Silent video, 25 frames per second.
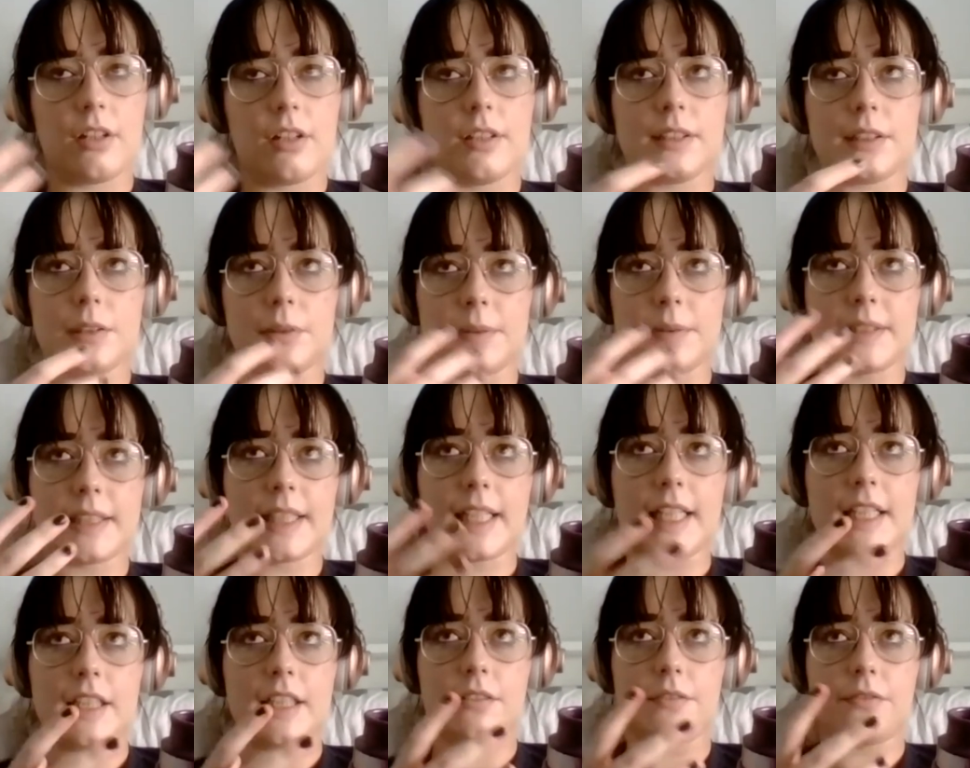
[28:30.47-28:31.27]
So it was
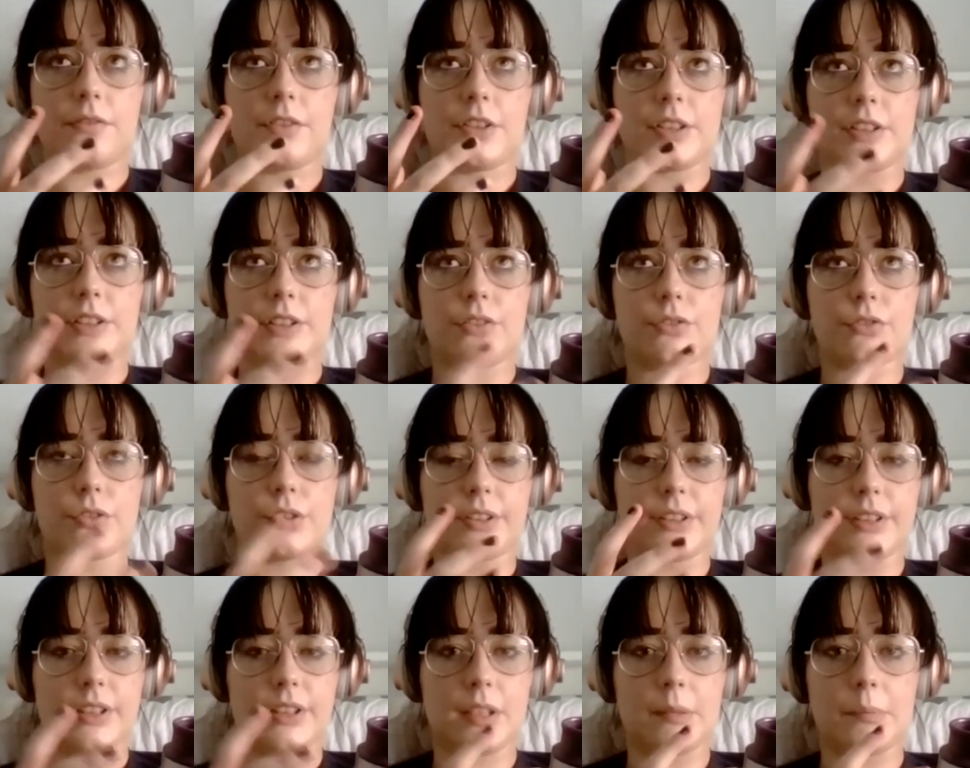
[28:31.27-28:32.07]
kind of just
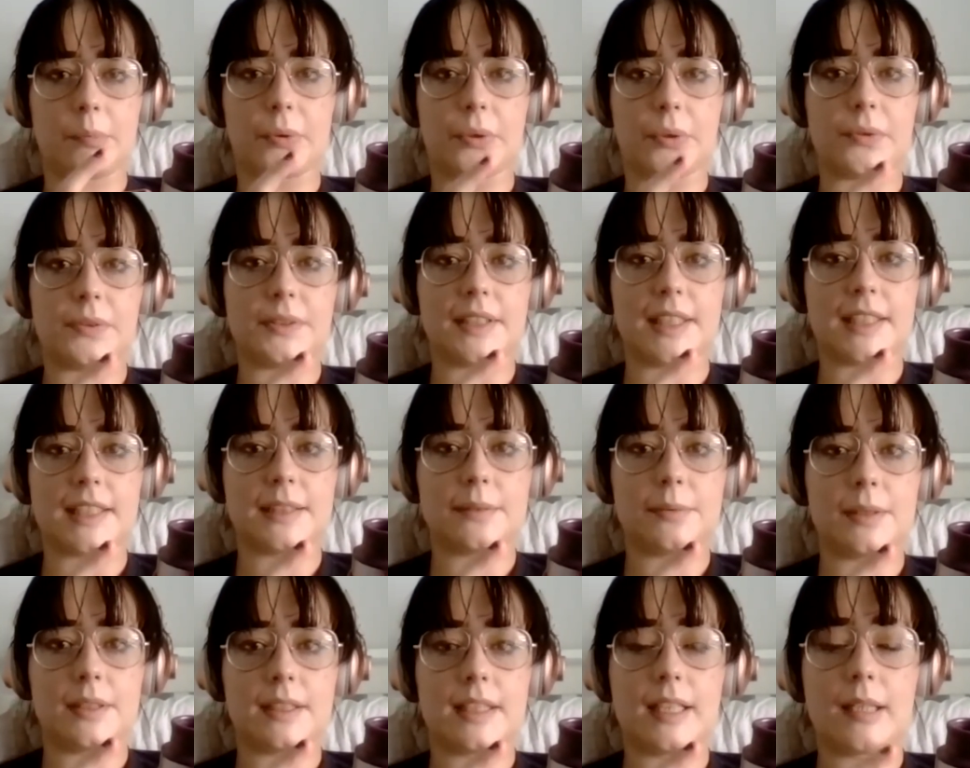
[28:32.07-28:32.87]
trusting the process
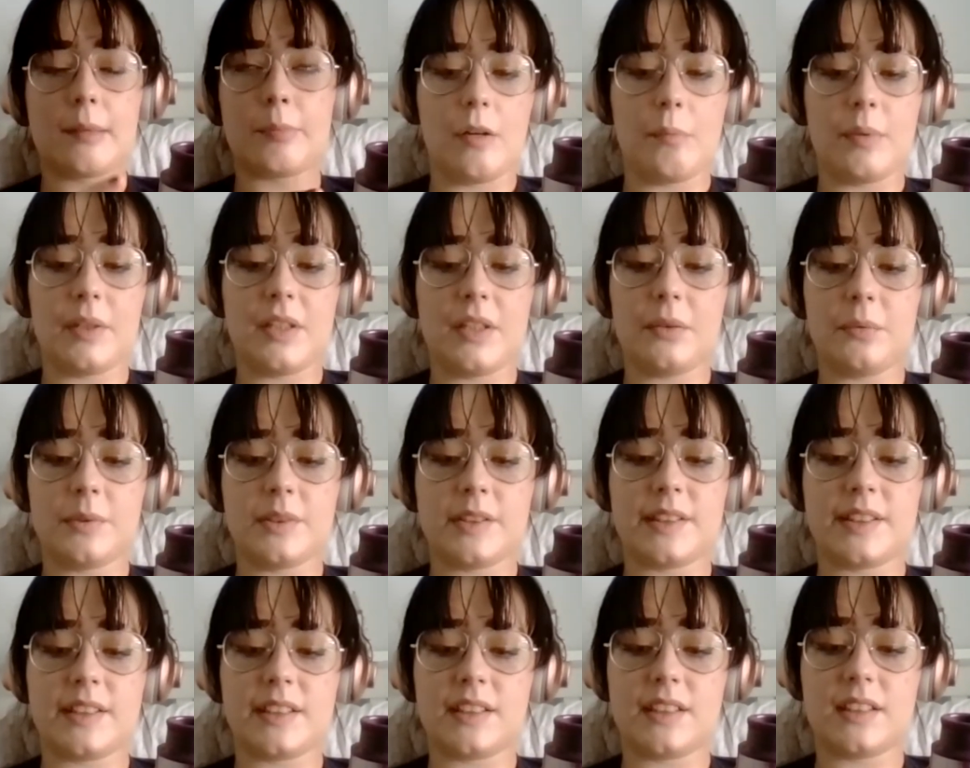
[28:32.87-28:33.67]
with that. But
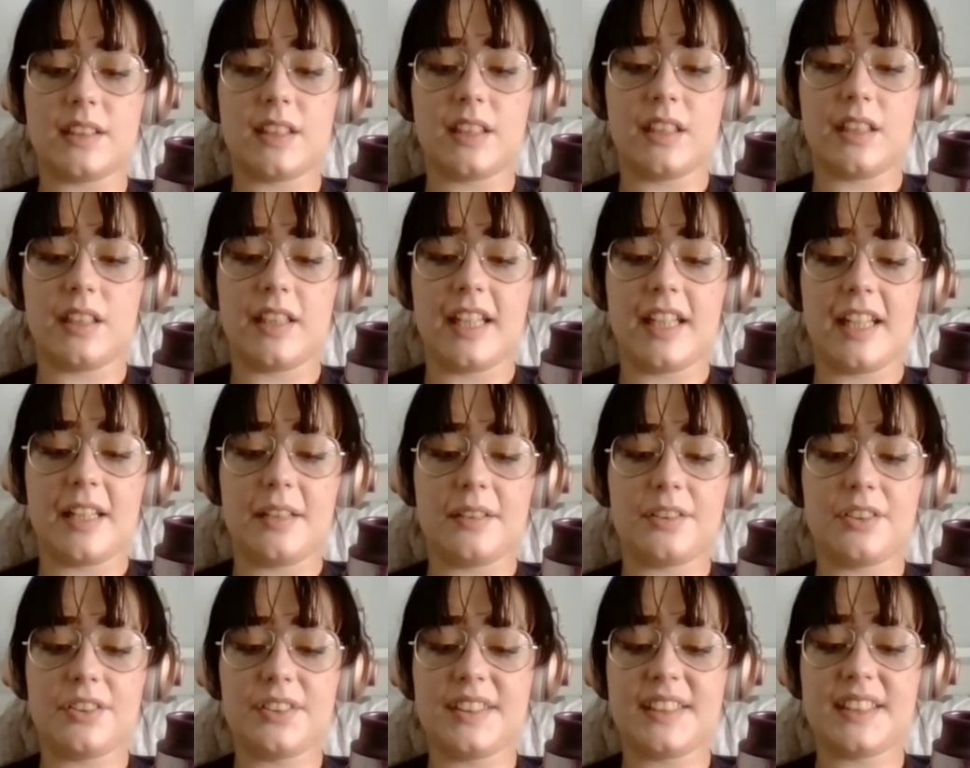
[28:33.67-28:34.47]
it's
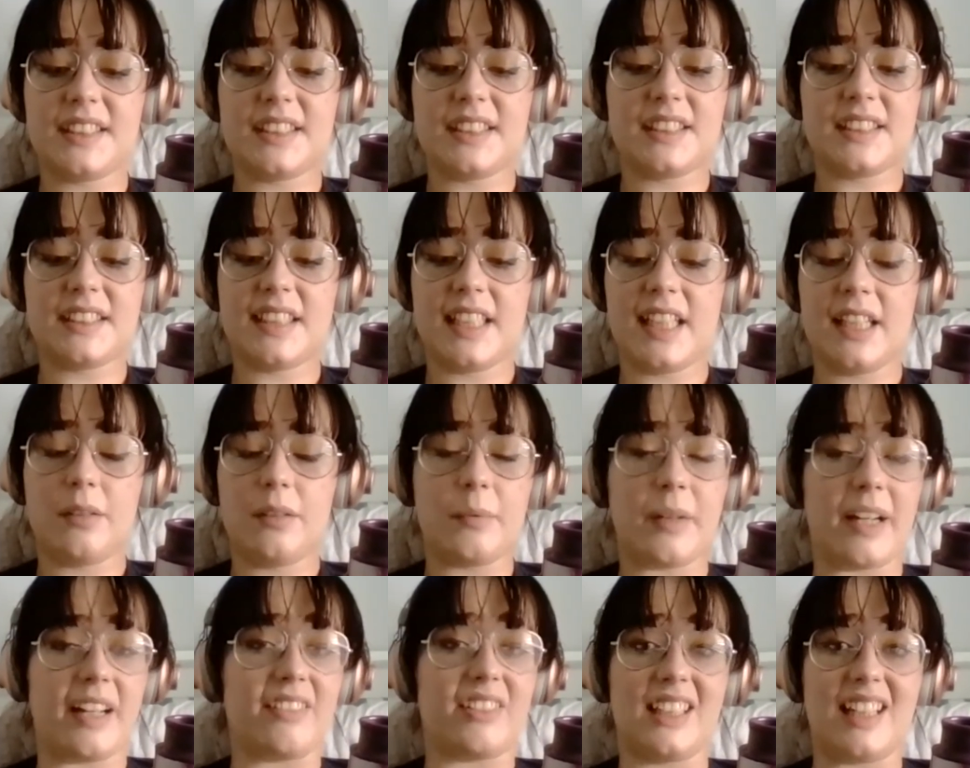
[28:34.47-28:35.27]
just seeing
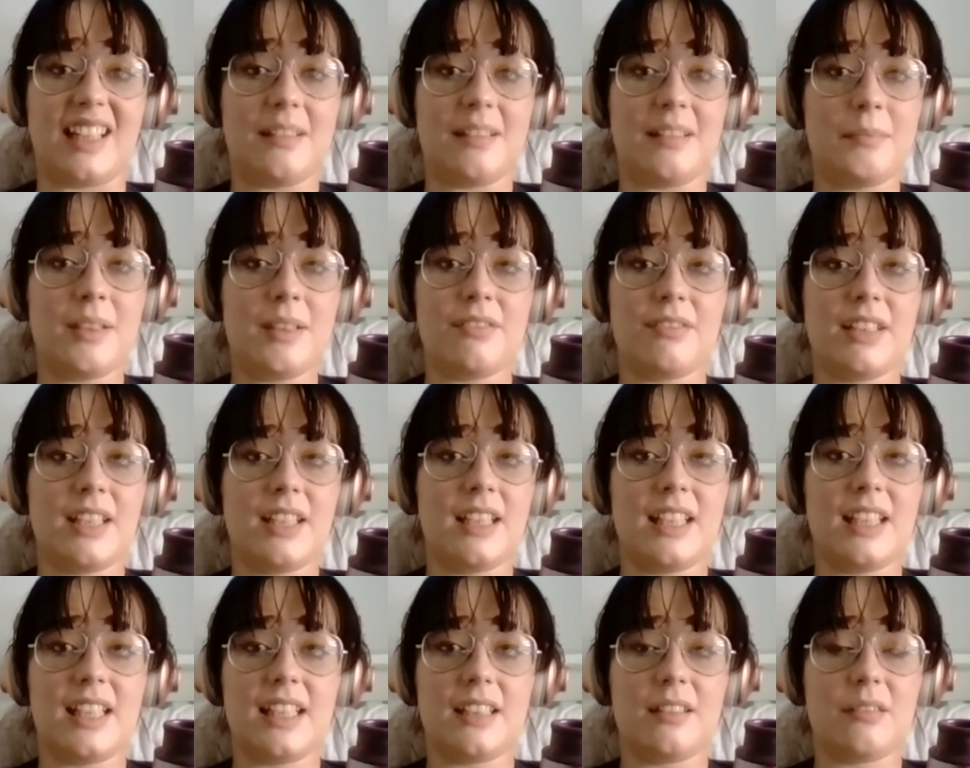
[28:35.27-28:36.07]
where it led me,
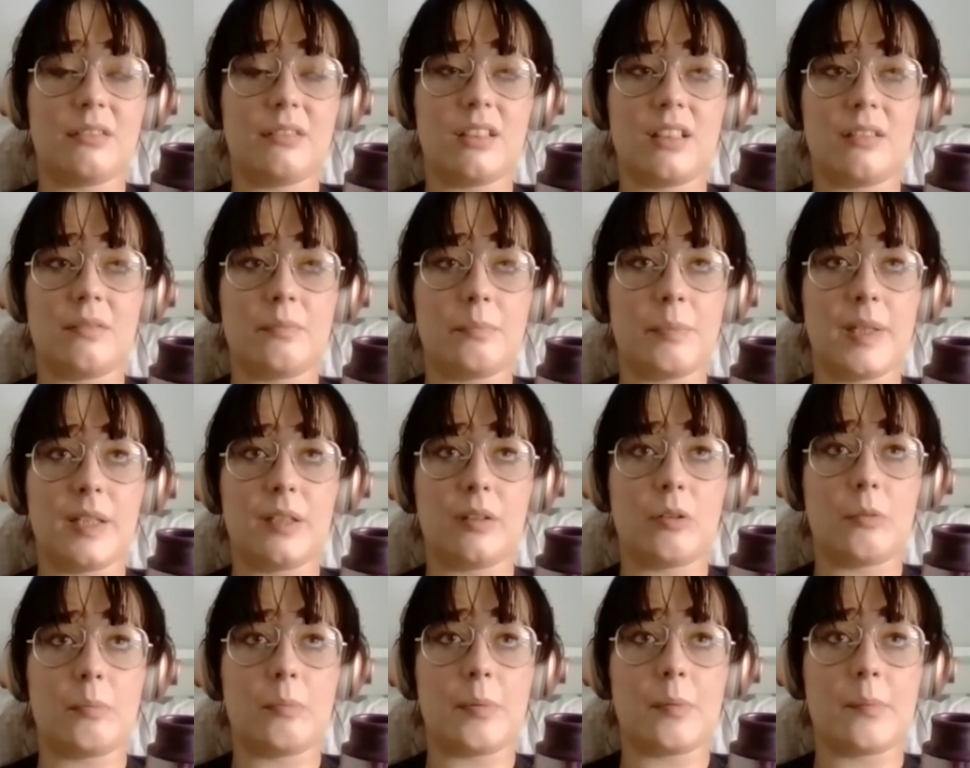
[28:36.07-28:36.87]
really, and being
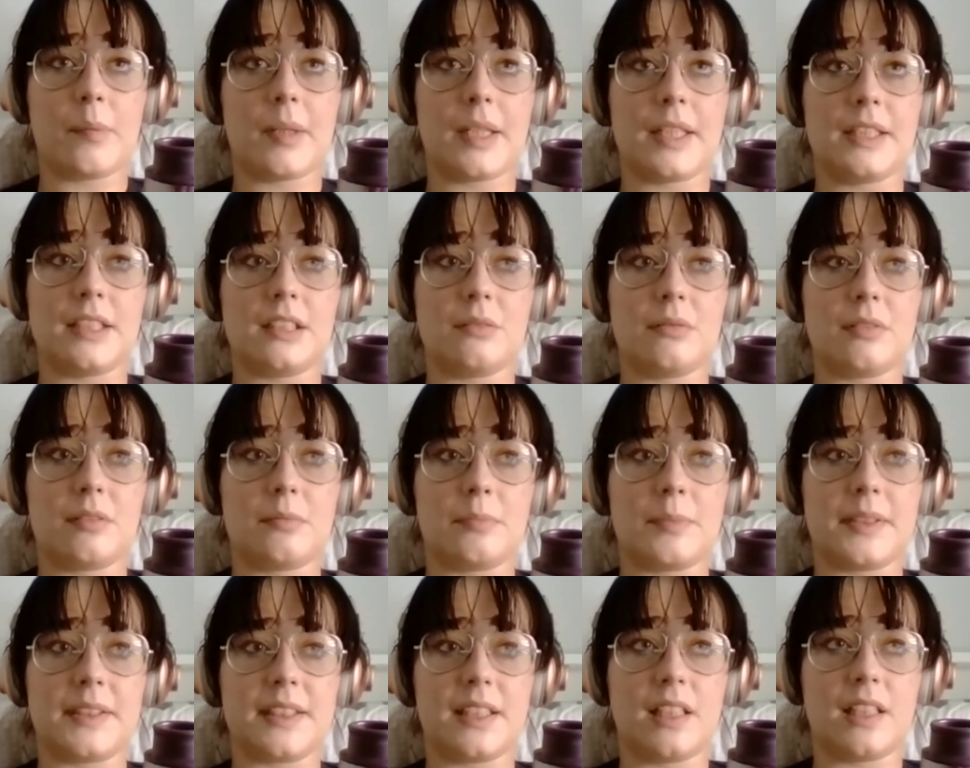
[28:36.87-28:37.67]
open-minded with
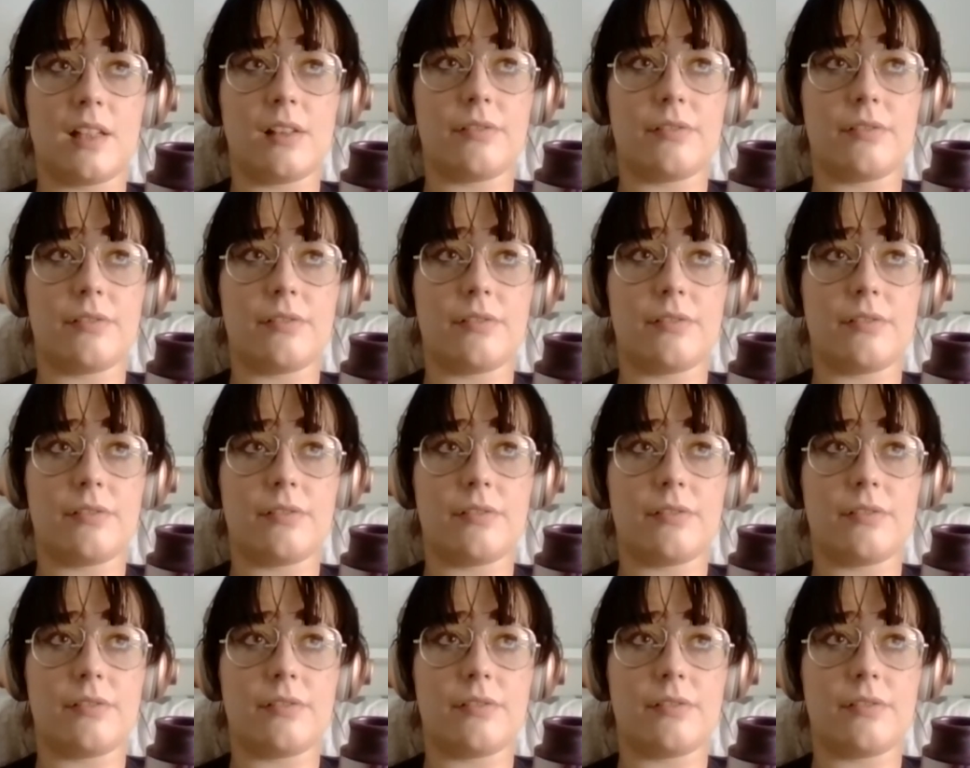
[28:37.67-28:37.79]
myself.